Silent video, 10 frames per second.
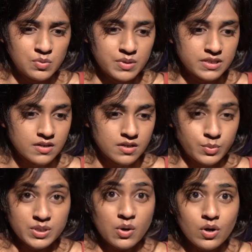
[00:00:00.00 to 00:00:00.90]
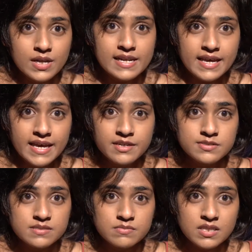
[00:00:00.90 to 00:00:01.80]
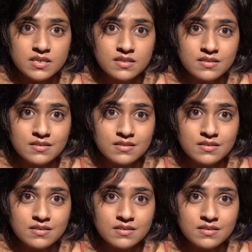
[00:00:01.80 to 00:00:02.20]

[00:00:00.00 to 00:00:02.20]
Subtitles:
with oiled hair or something,